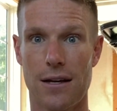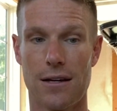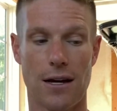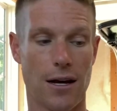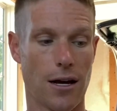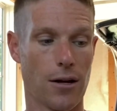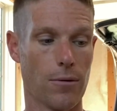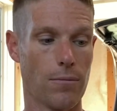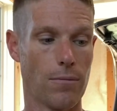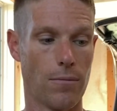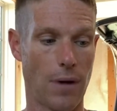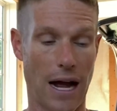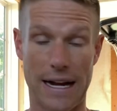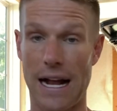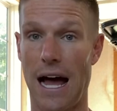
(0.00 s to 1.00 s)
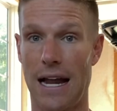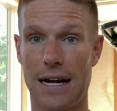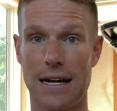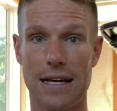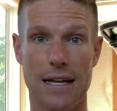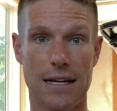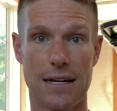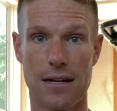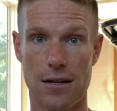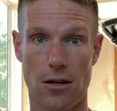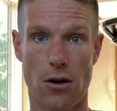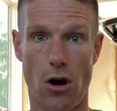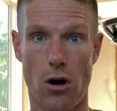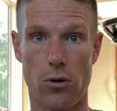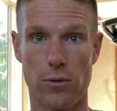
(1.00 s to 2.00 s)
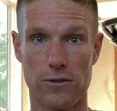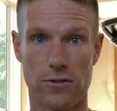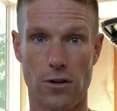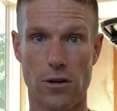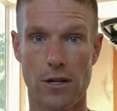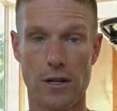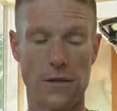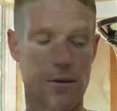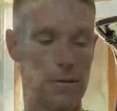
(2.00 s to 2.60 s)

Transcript: I got it in, all was good.